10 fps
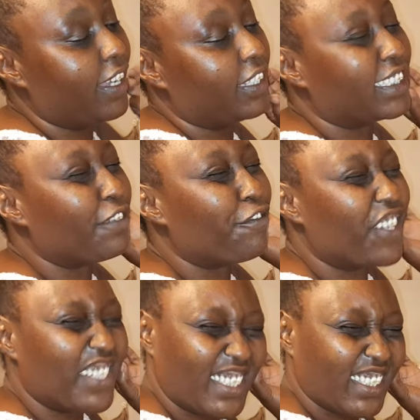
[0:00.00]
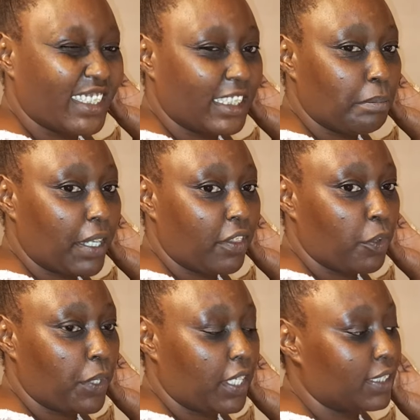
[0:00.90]
It's very tasty, by the
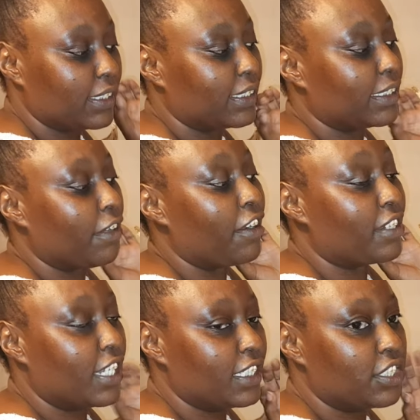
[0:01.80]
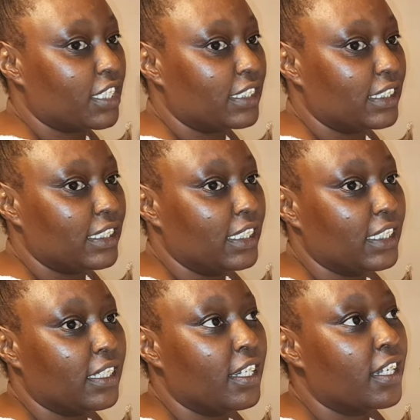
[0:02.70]
way. It's really
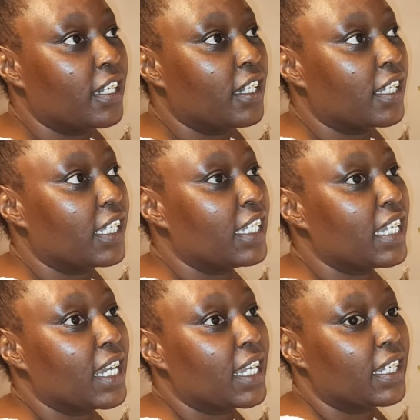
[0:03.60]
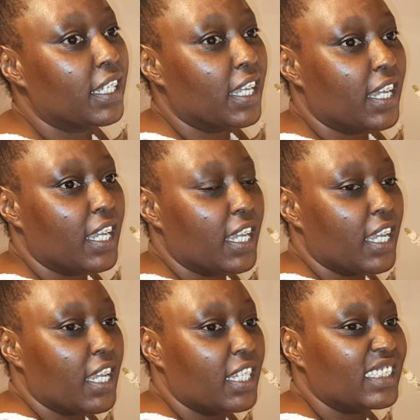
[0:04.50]
tasty.
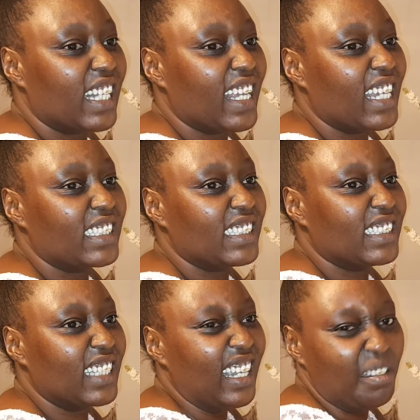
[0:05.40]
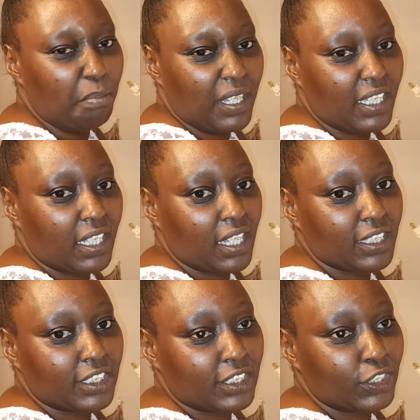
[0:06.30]
It's like a sister company, a
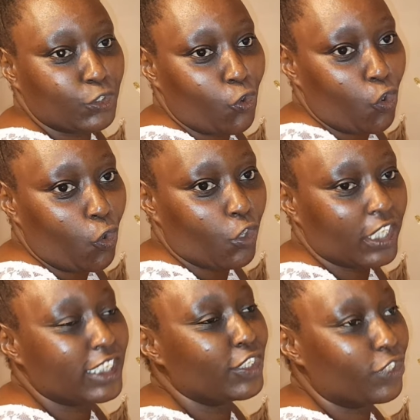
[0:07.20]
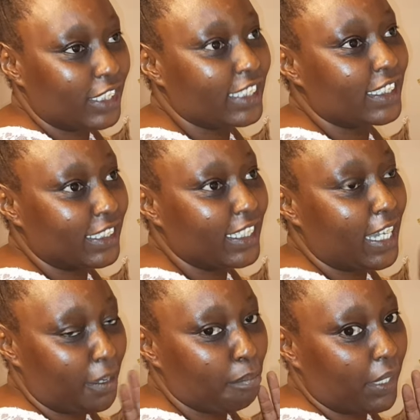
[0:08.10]
Soko. It's not a sister
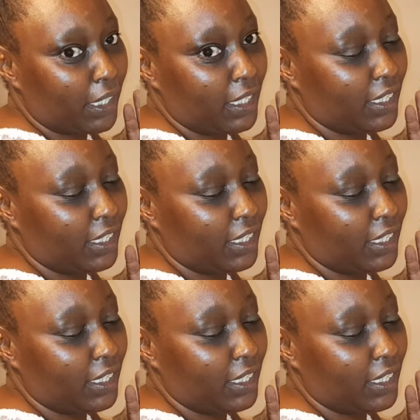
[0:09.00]
company.